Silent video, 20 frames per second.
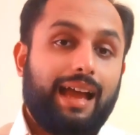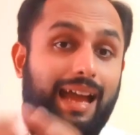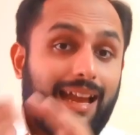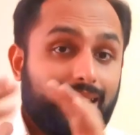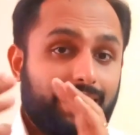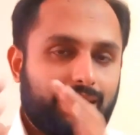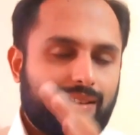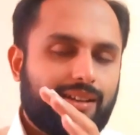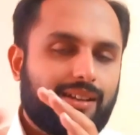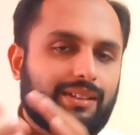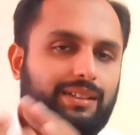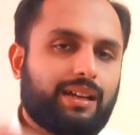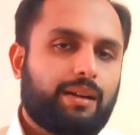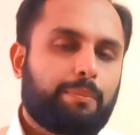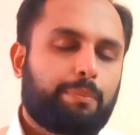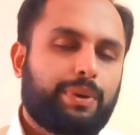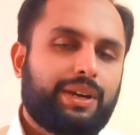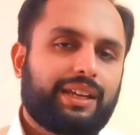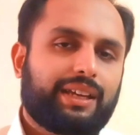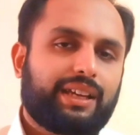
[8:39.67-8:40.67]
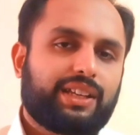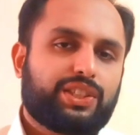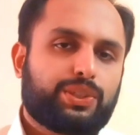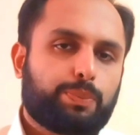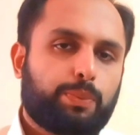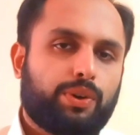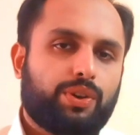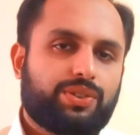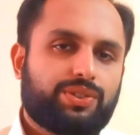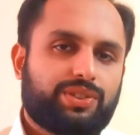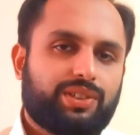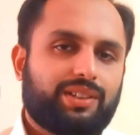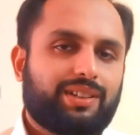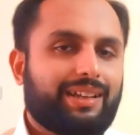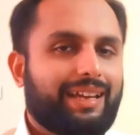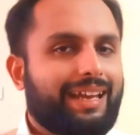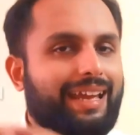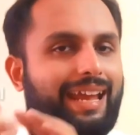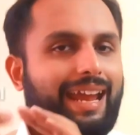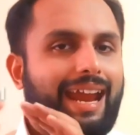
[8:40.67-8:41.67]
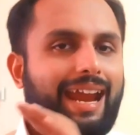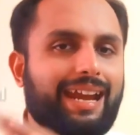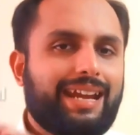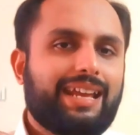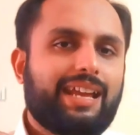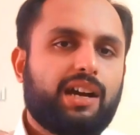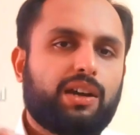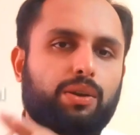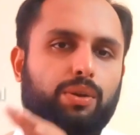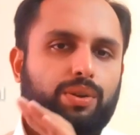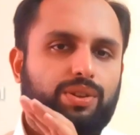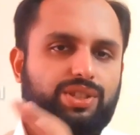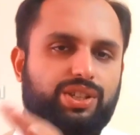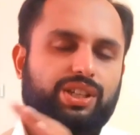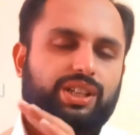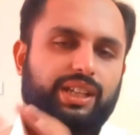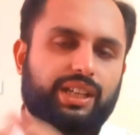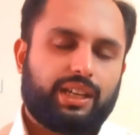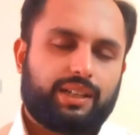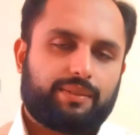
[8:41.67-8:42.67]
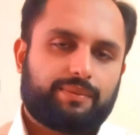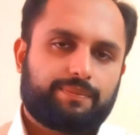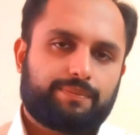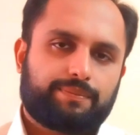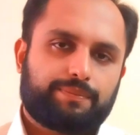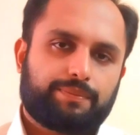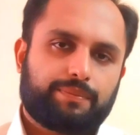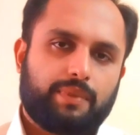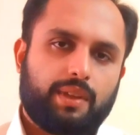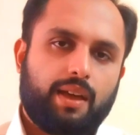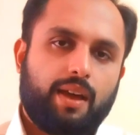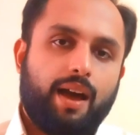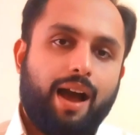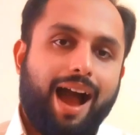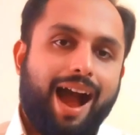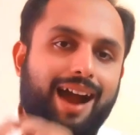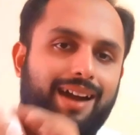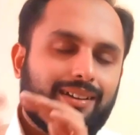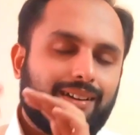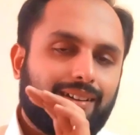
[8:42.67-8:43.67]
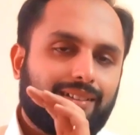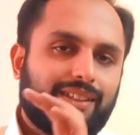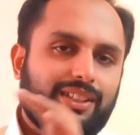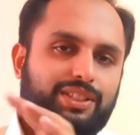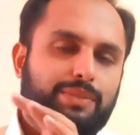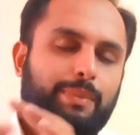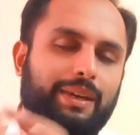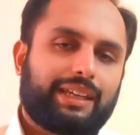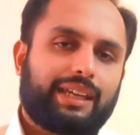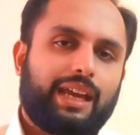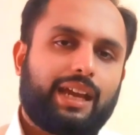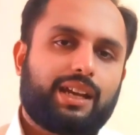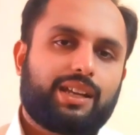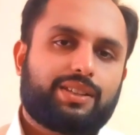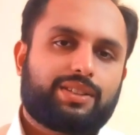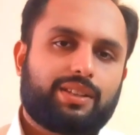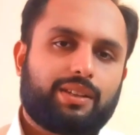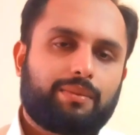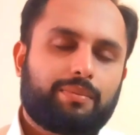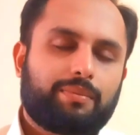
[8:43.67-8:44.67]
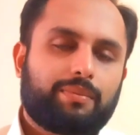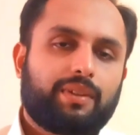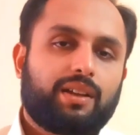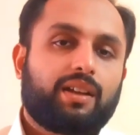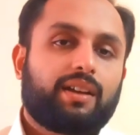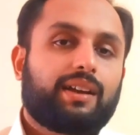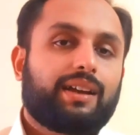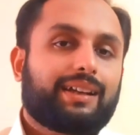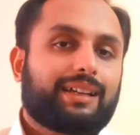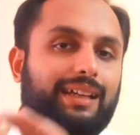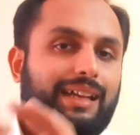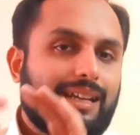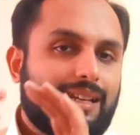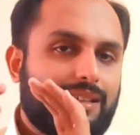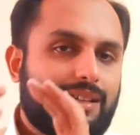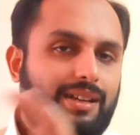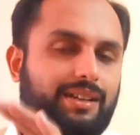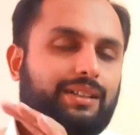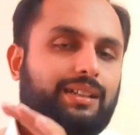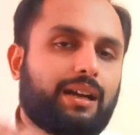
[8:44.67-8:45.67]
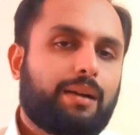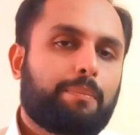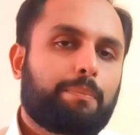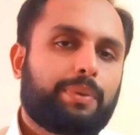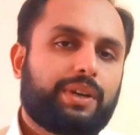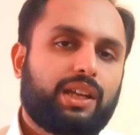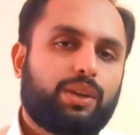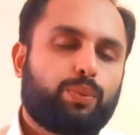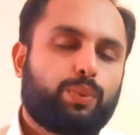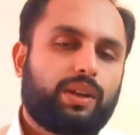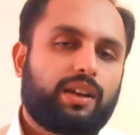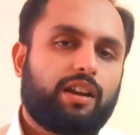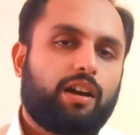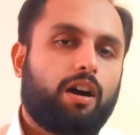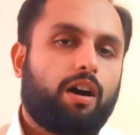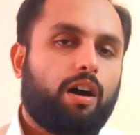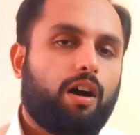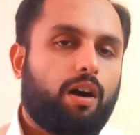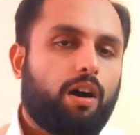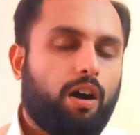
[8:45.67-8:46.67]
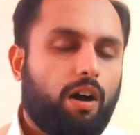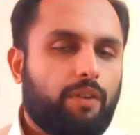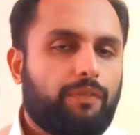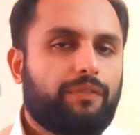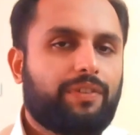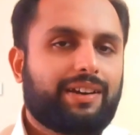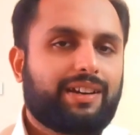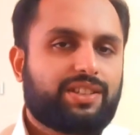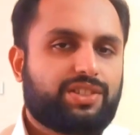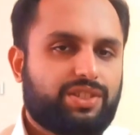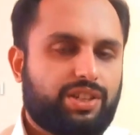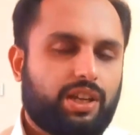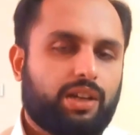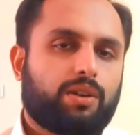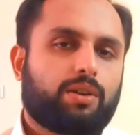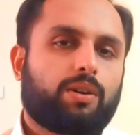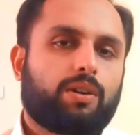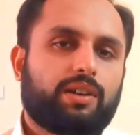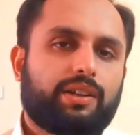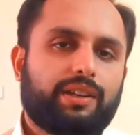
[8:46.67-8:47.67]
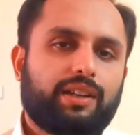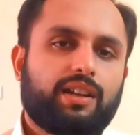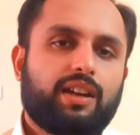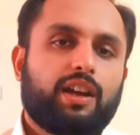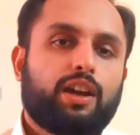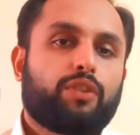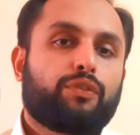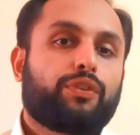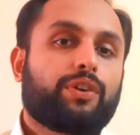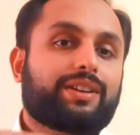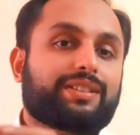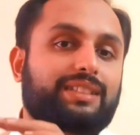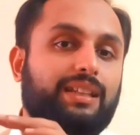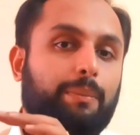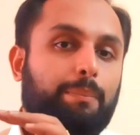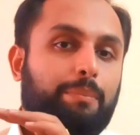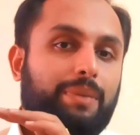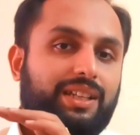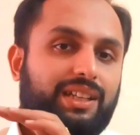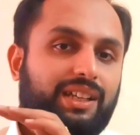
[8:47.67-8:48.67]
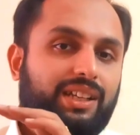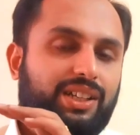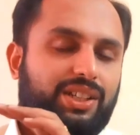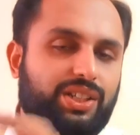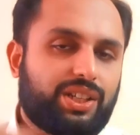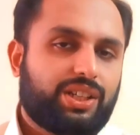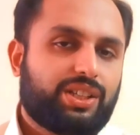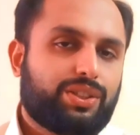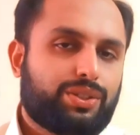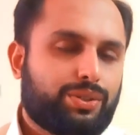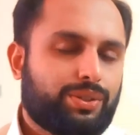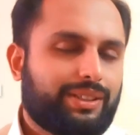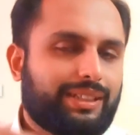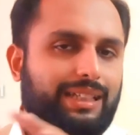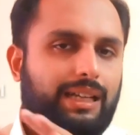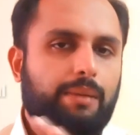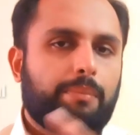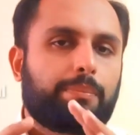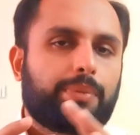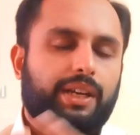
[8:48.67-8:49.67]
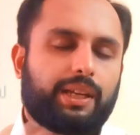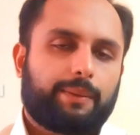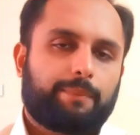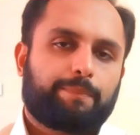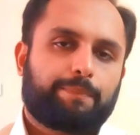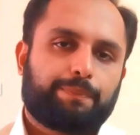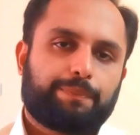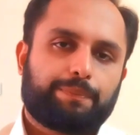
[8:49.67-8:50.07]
An Indian company can sponsor ADR or GDR. Under this mechanism, Indian company will offer its shareholder for submitting its shares to the company.